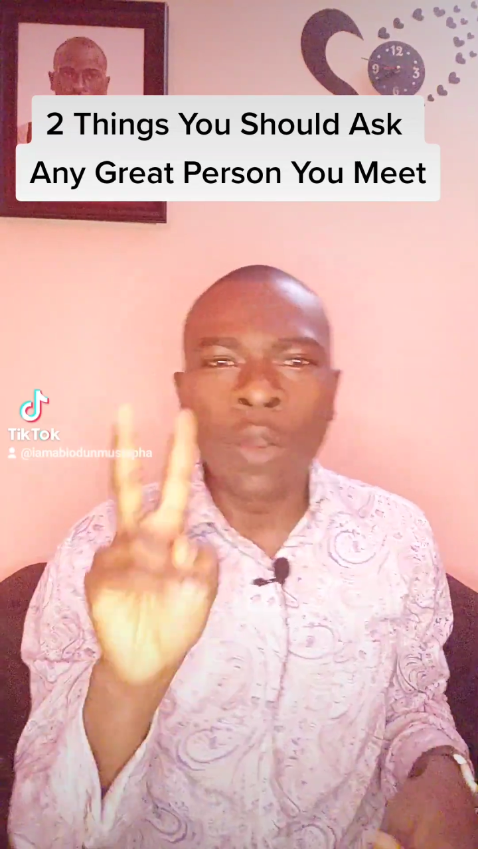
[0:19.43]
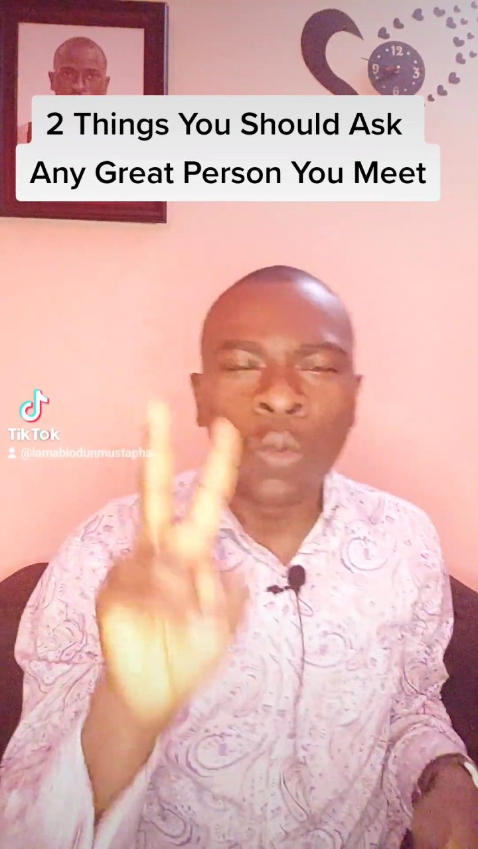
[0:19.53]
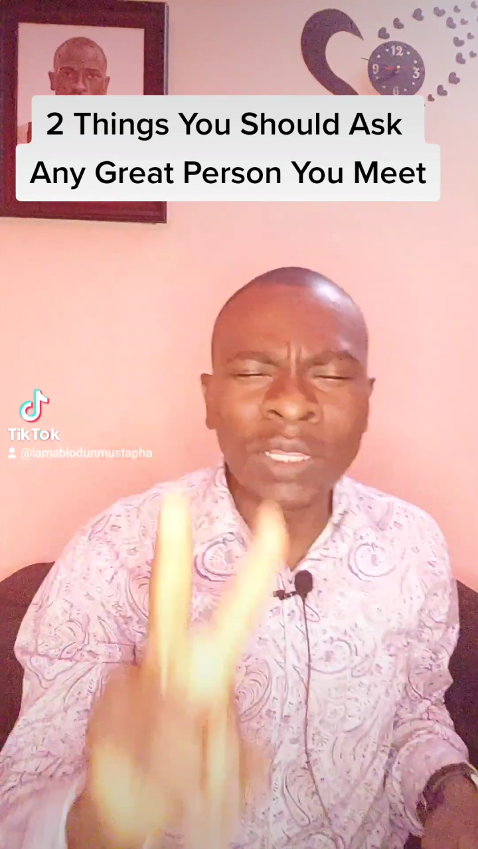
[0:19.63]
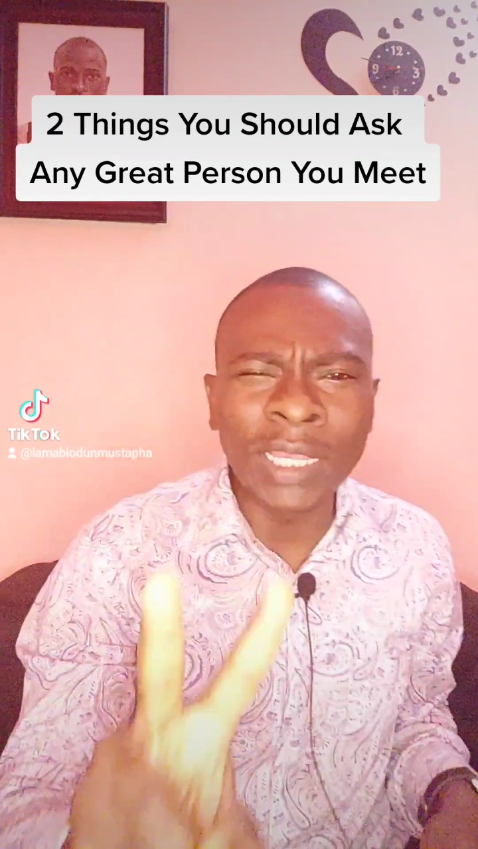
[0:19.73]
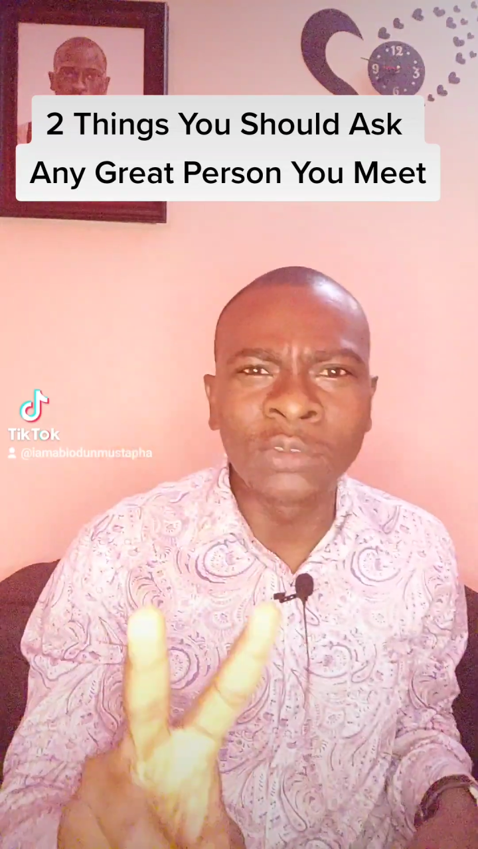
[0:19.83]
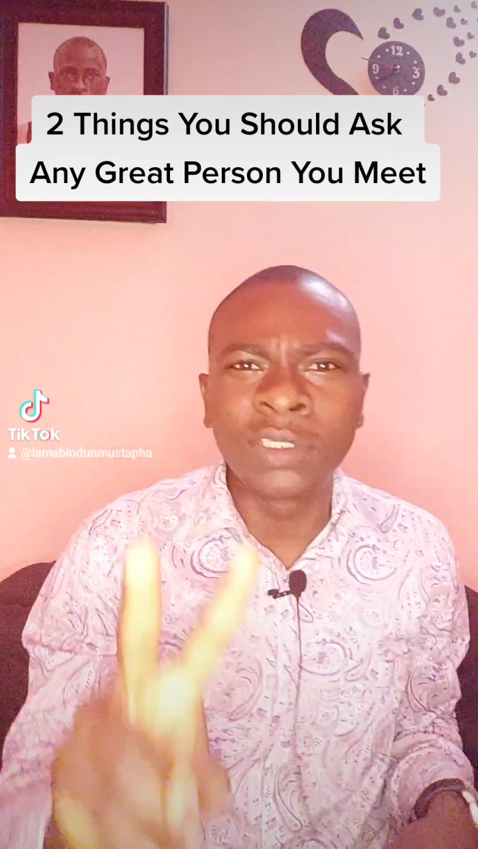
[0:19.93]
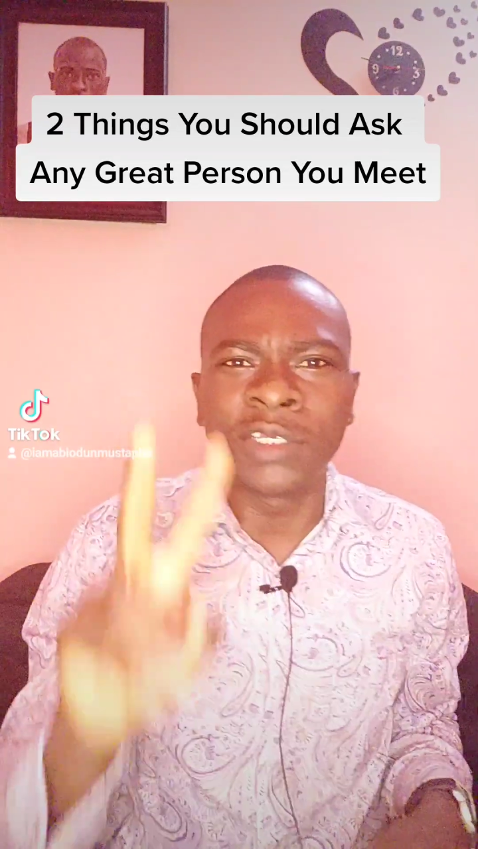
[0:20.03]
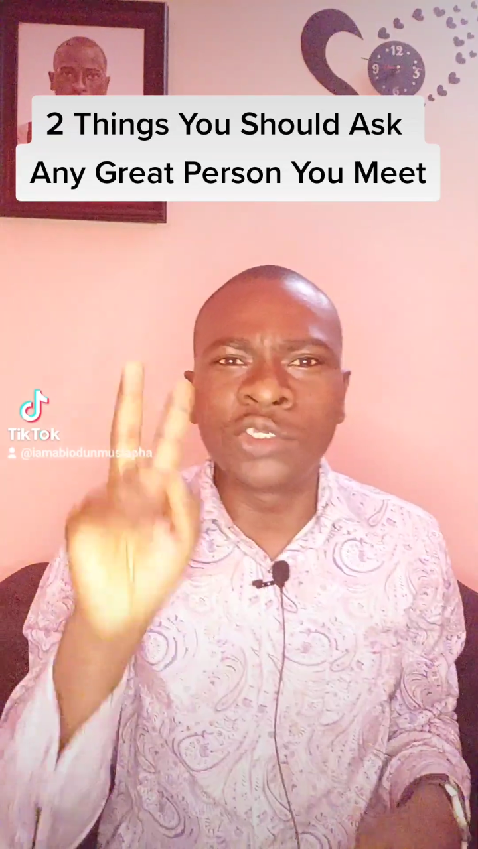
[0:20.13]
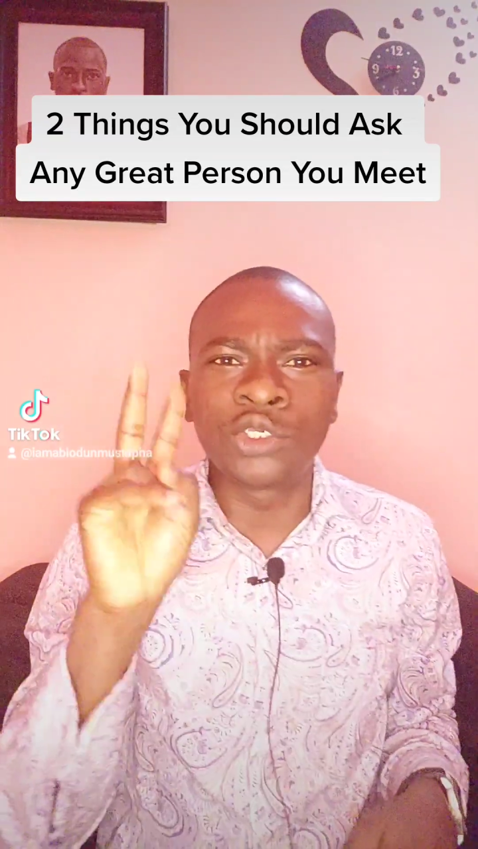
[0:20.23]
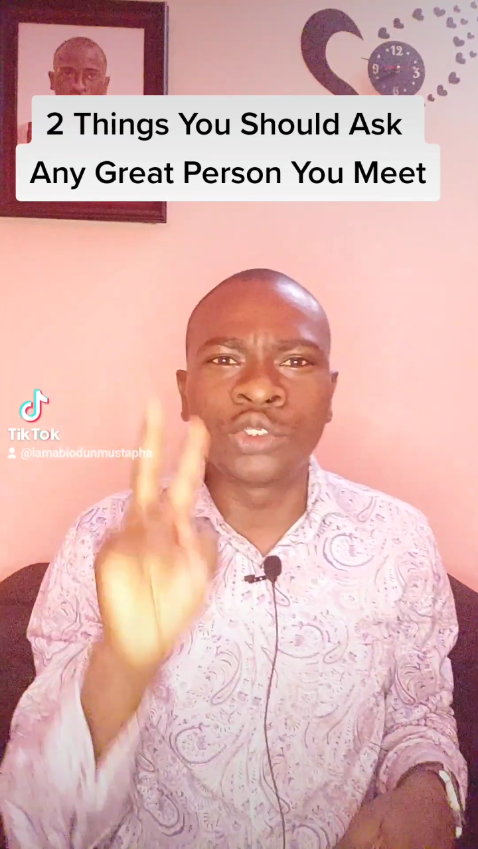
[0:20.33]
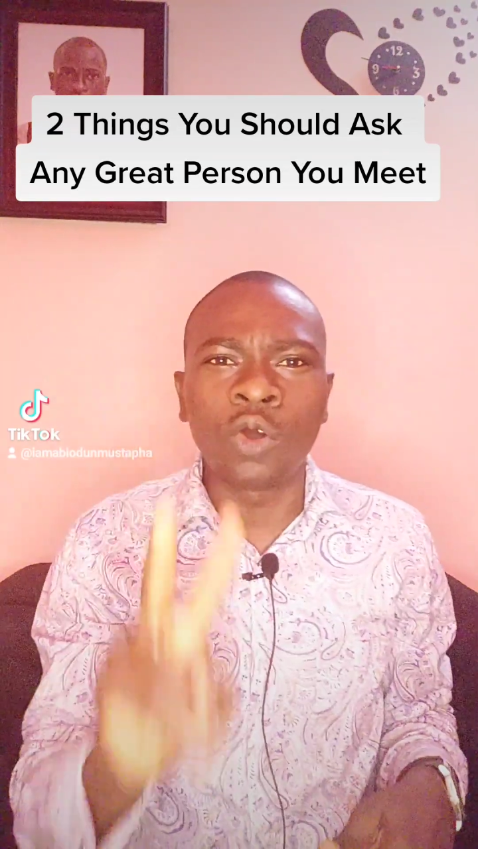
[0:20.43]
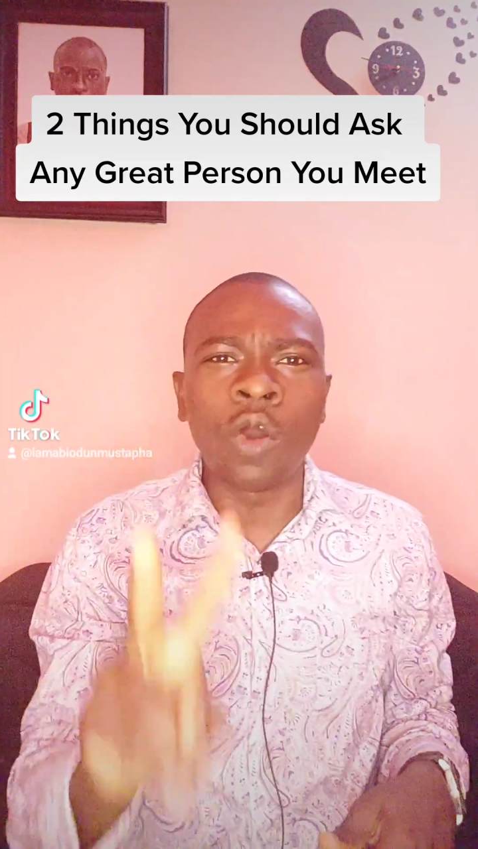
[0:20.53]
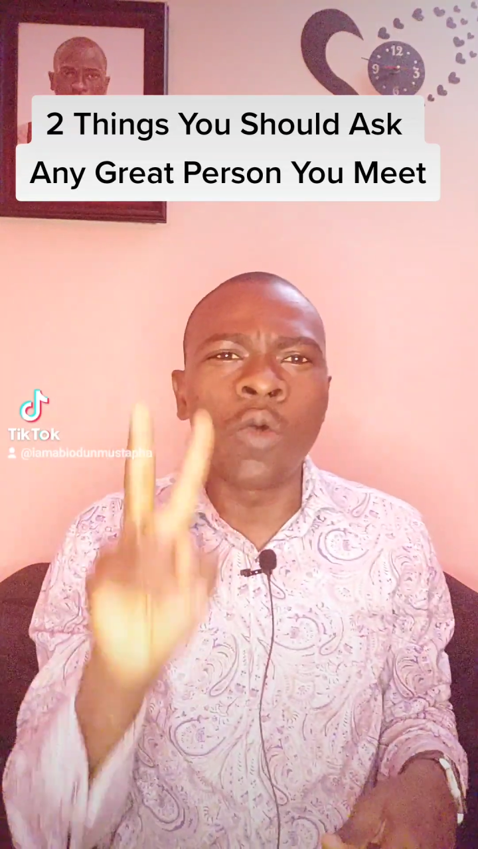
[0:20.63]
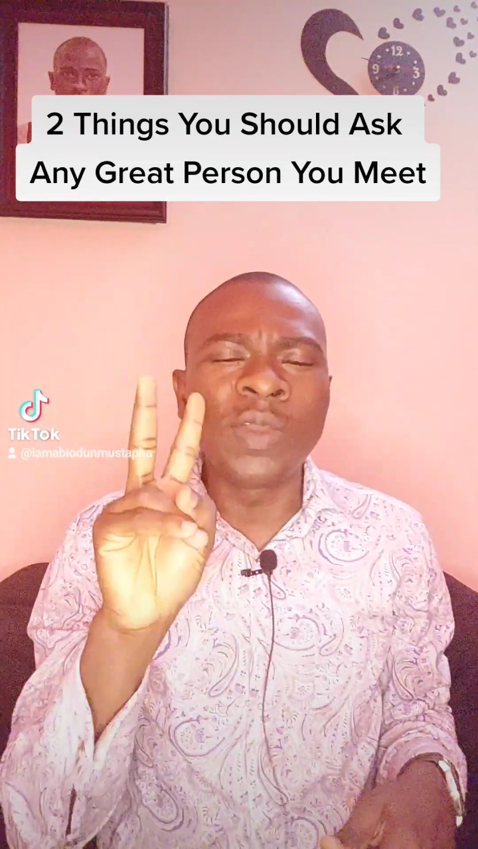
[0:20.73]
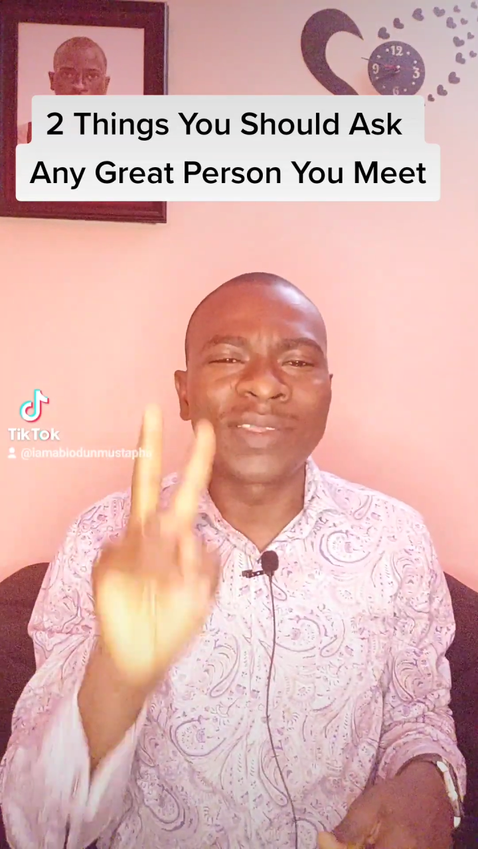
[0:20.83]
What are two things you should
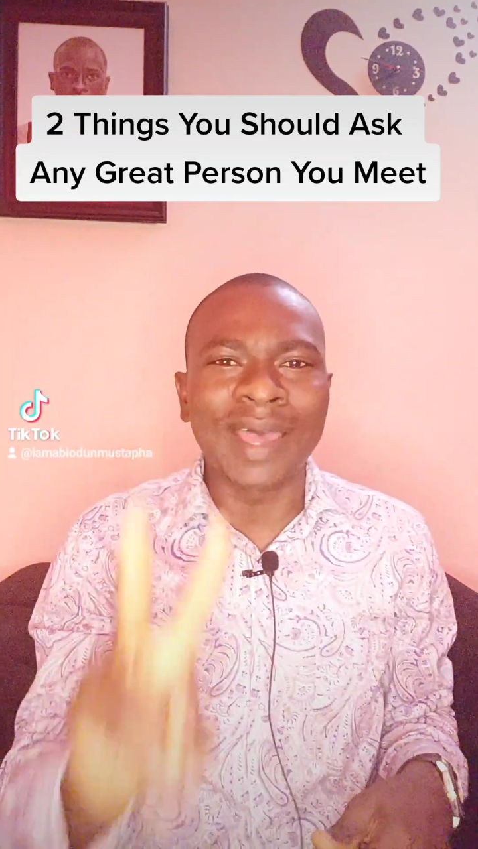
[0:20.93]
always